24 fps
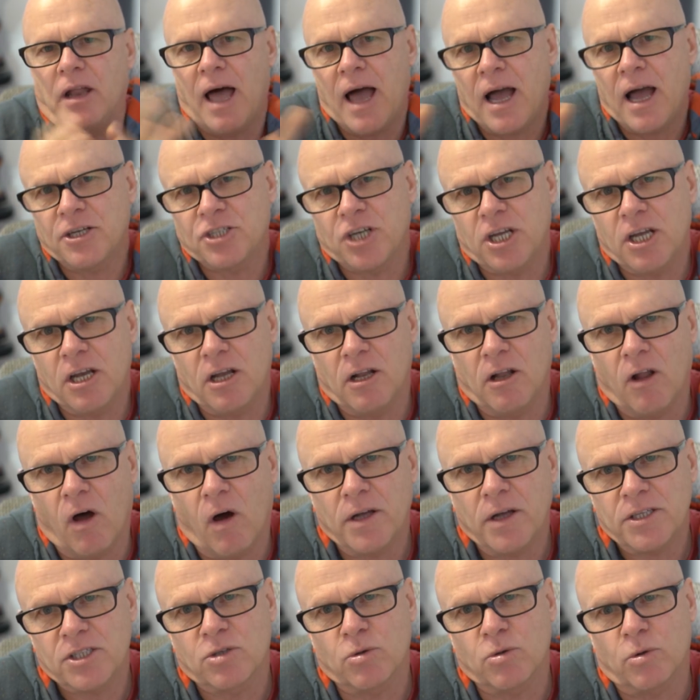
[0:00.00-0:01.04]
larger your
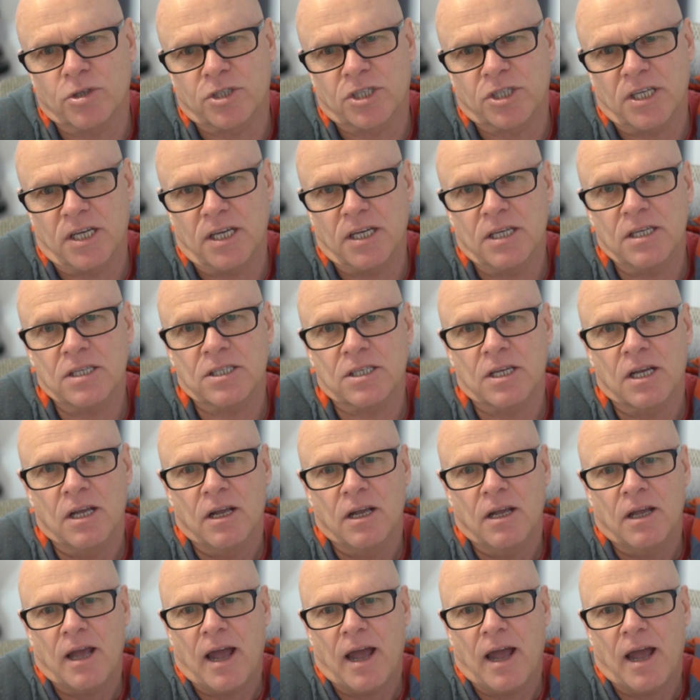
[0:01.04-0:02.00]
light source is,